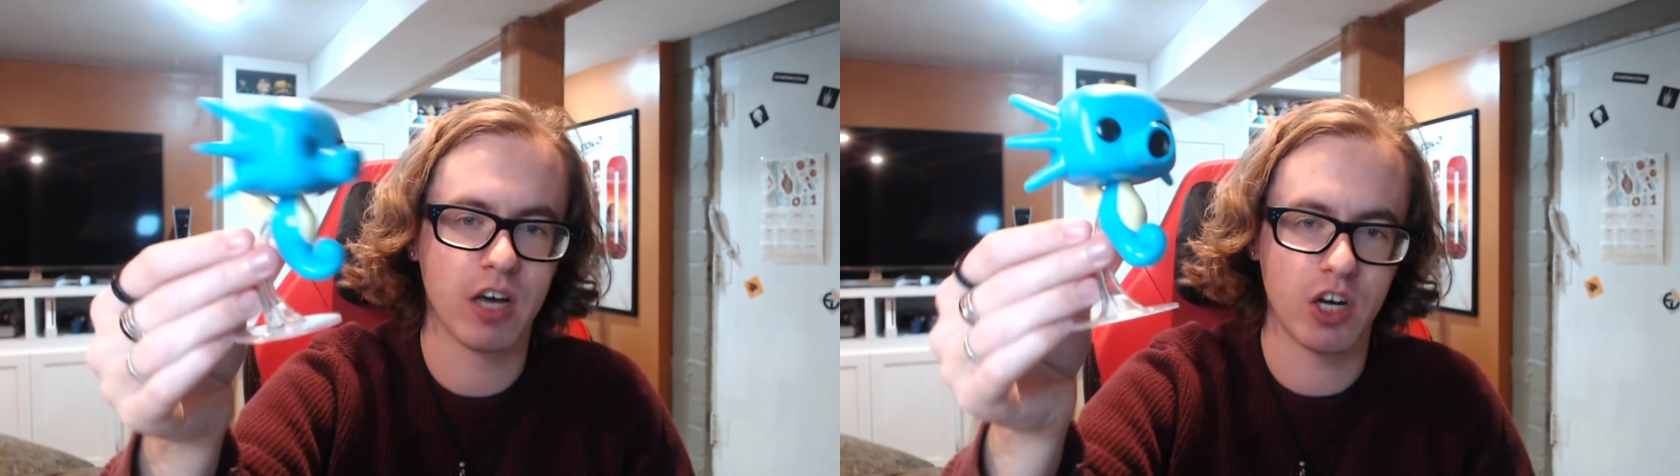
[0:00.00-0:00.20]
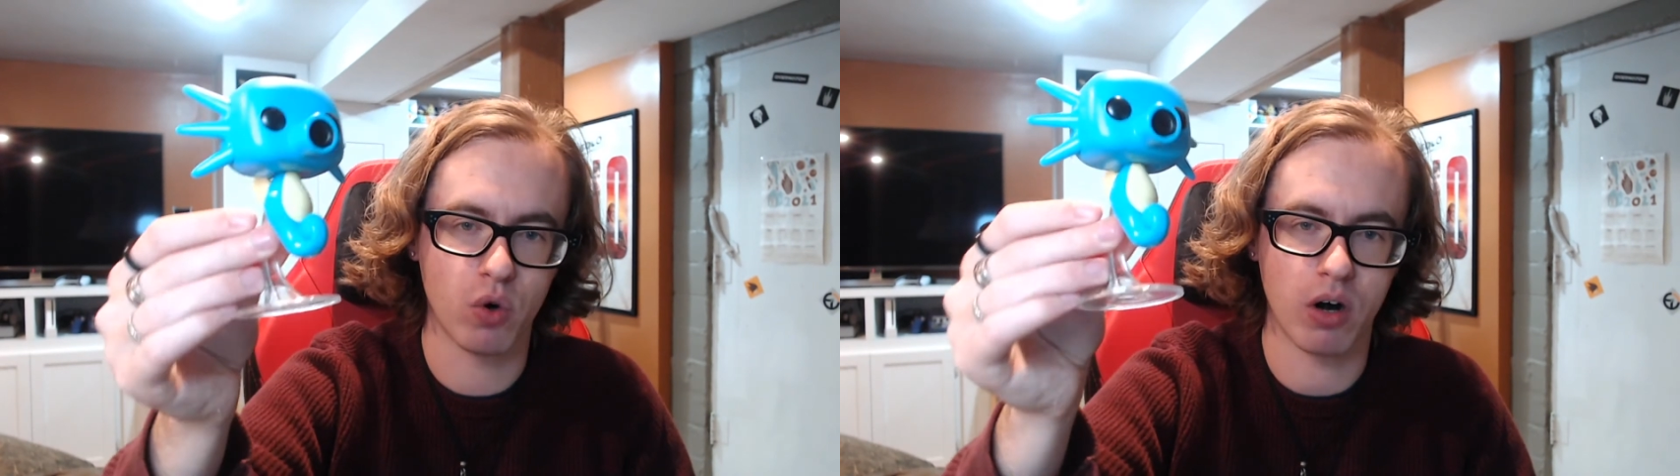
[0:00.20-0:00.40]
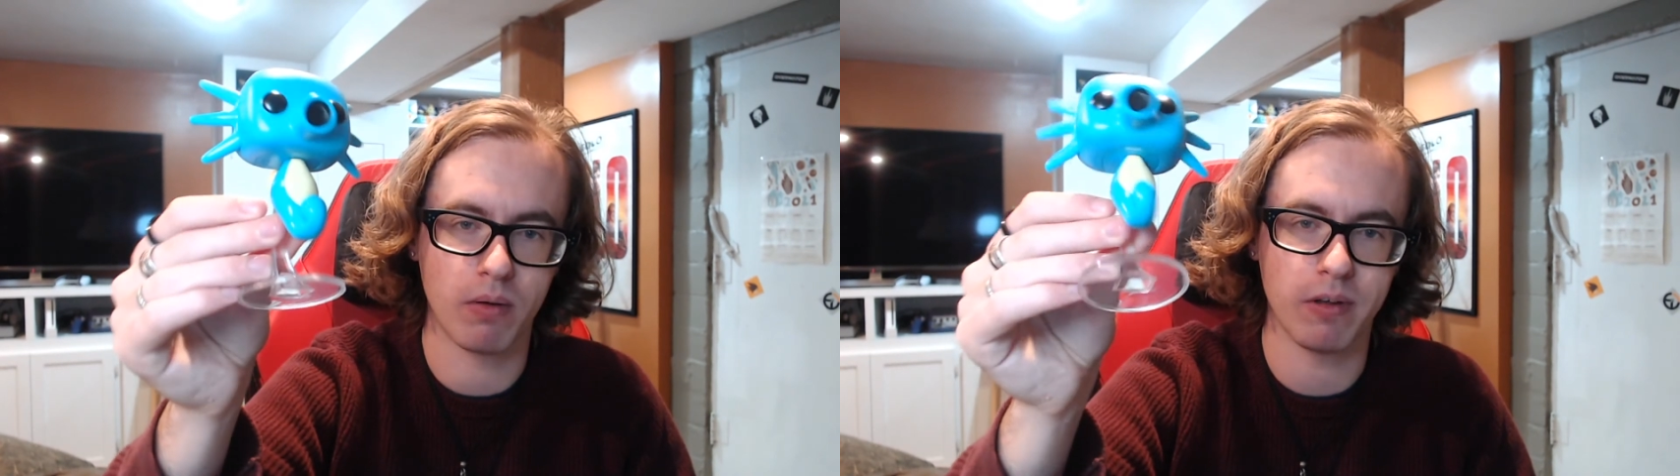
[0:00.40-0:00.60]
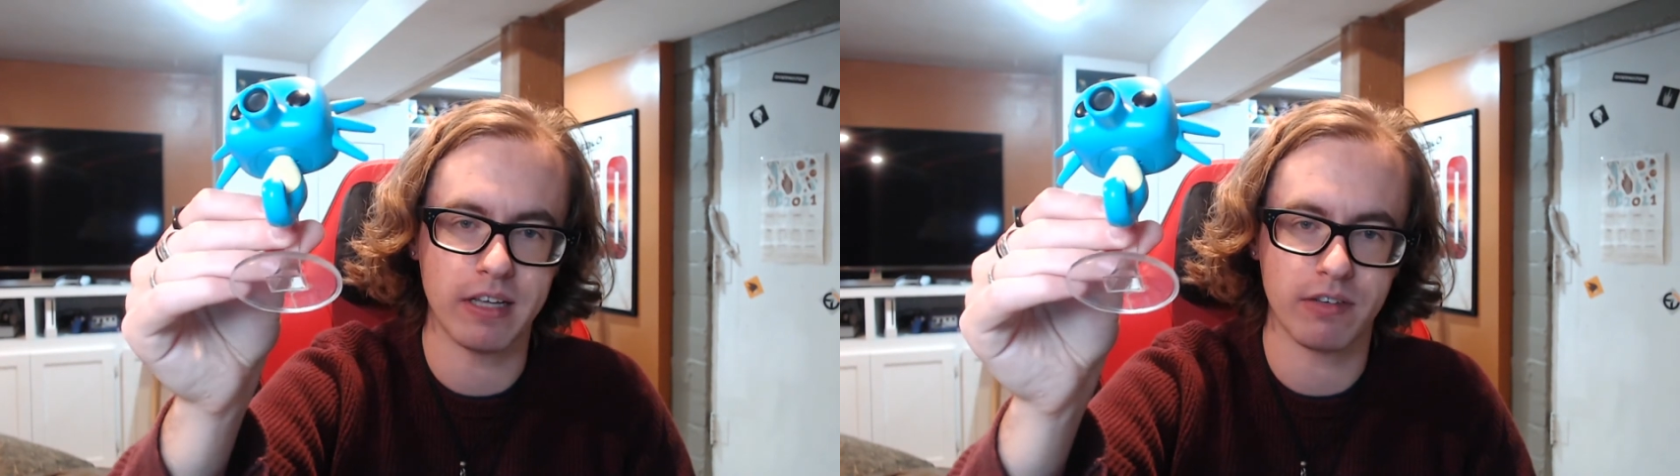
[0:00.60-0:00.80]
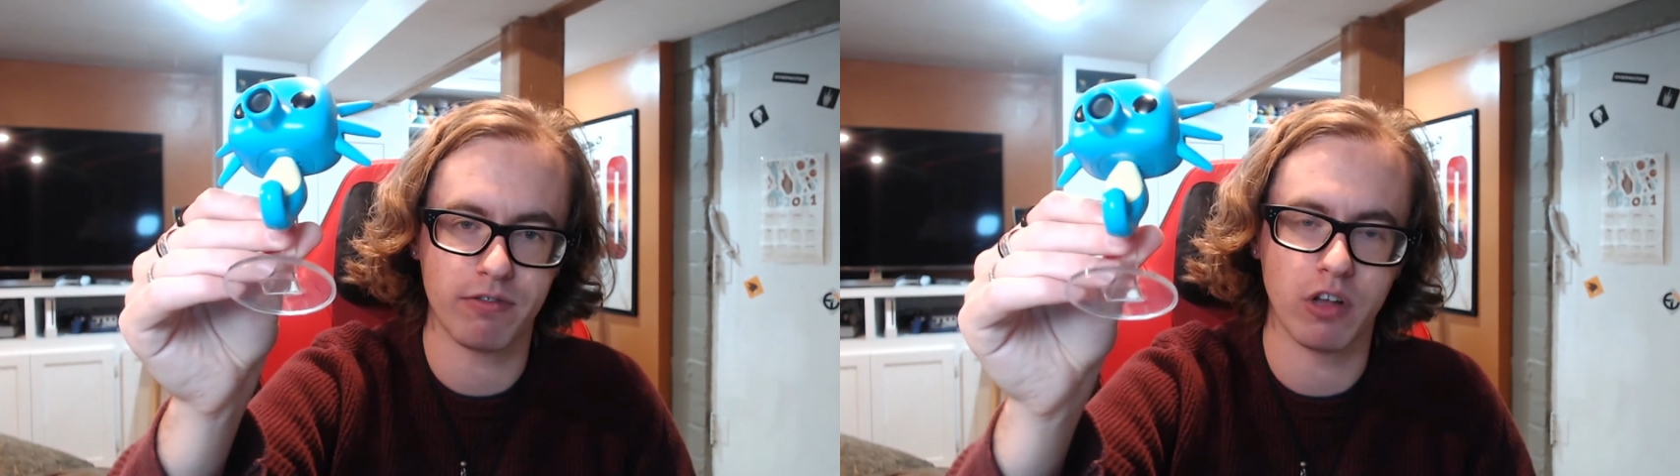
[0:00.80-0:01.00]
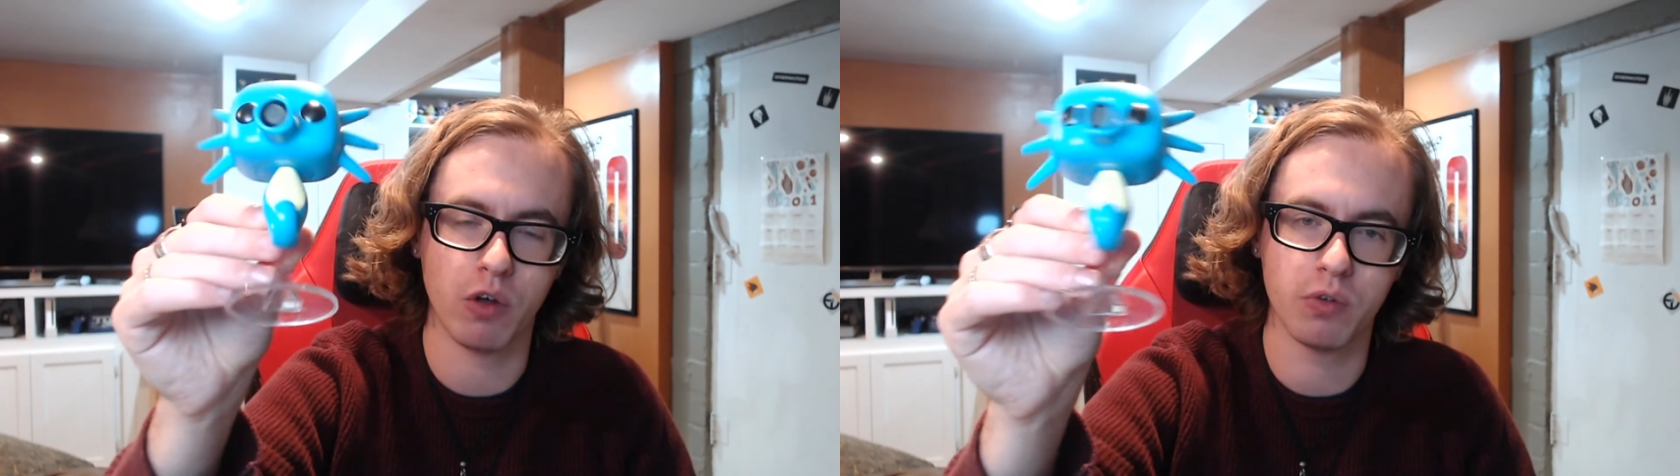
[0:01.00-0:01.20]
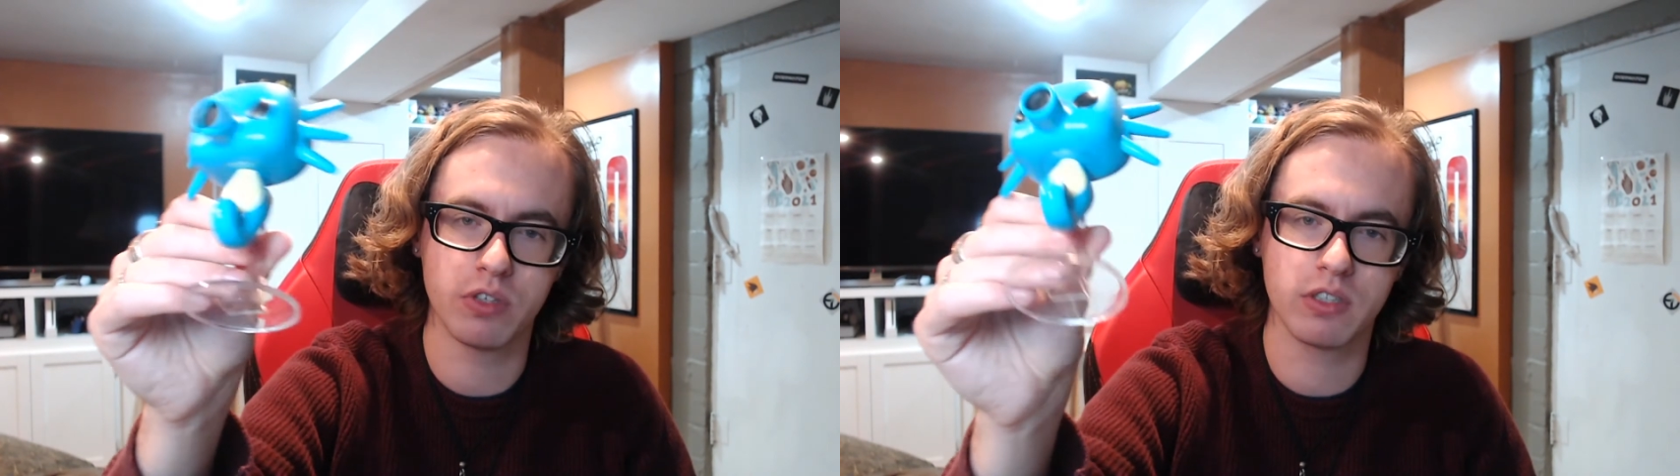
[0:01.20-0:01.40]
Adorable. He floats.